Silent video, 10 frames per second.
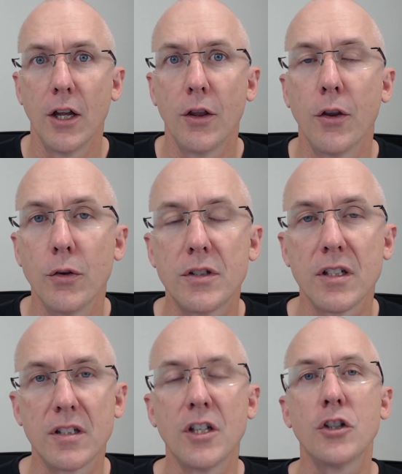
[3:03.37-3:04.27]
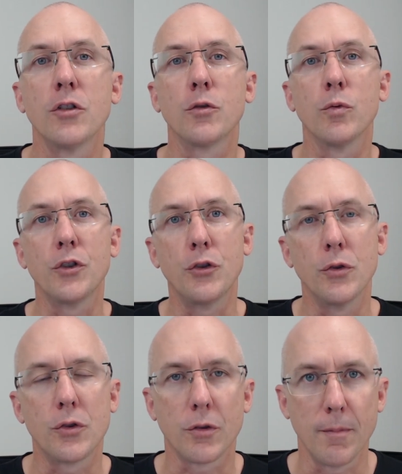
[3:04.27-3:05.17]
those decisions
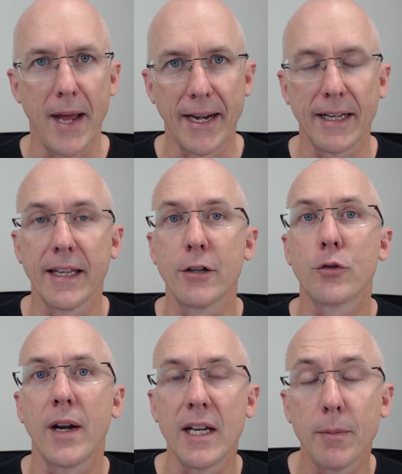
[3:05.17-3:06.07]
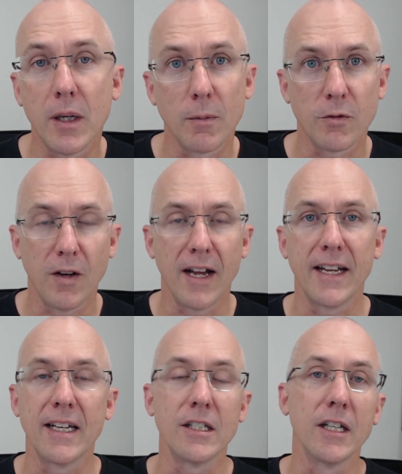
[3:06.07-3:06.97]
reduce dramatically. Trading becomes far
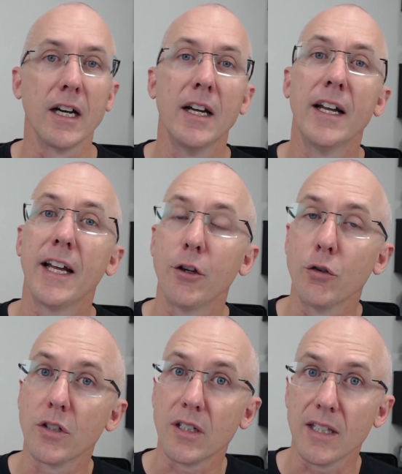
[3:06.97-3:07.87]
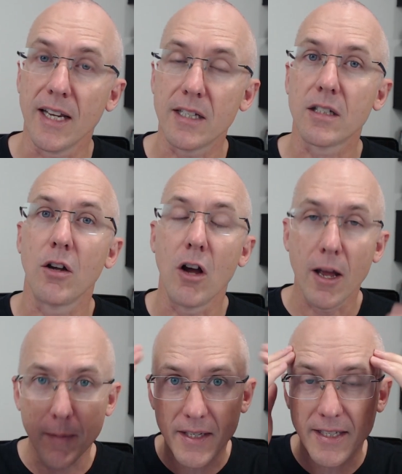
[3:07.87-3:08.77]
easier, it uses less
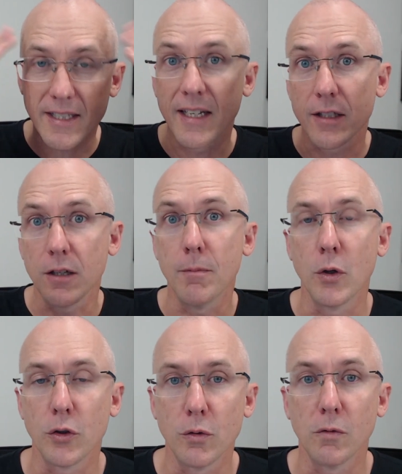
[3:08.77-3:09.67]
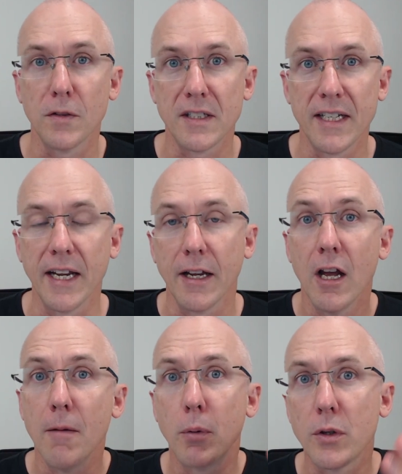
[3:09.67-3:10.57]
time, and there's less emotional fatigue.
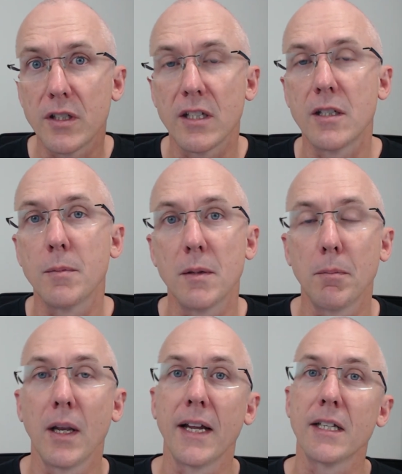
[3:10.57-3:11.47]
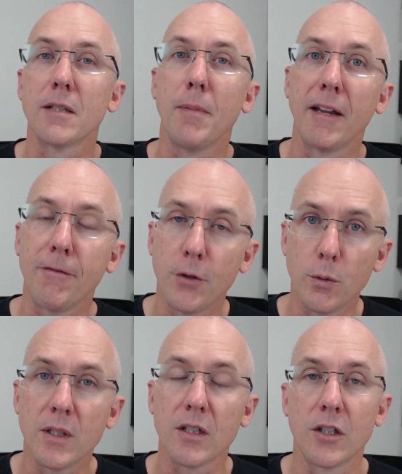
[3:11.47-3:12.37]
Put systems in place, make fewer
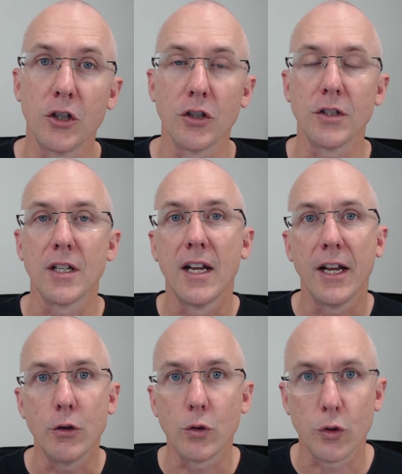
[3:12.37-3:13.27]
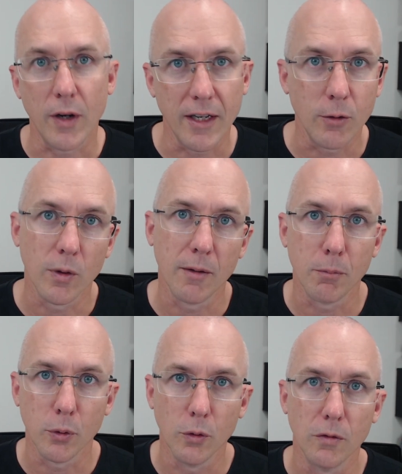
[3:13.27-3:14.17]
decisions, and your trading will
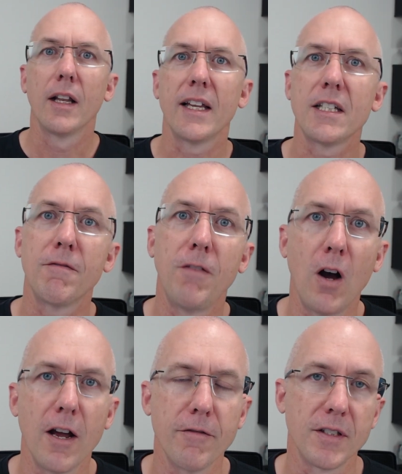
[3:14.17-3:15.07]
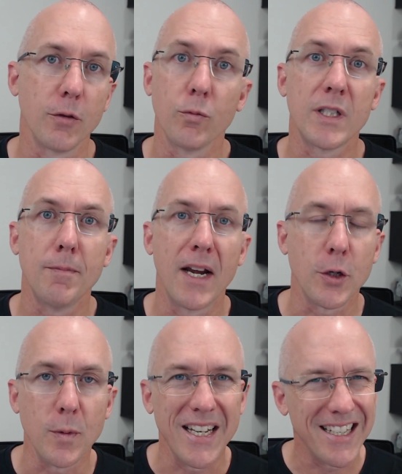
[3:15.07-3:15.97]
improve. Lesson 5 is that risk
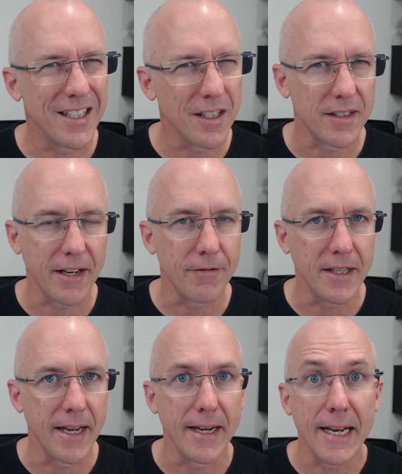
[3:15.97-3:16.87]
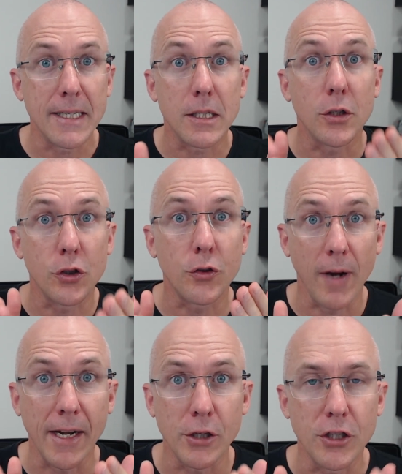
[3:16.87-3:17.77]
management isn't a safety net, it's the
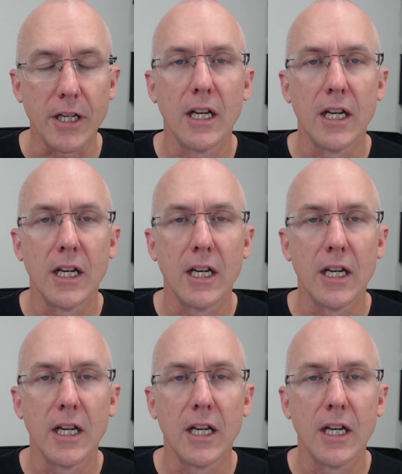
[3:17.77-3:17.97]
strategy.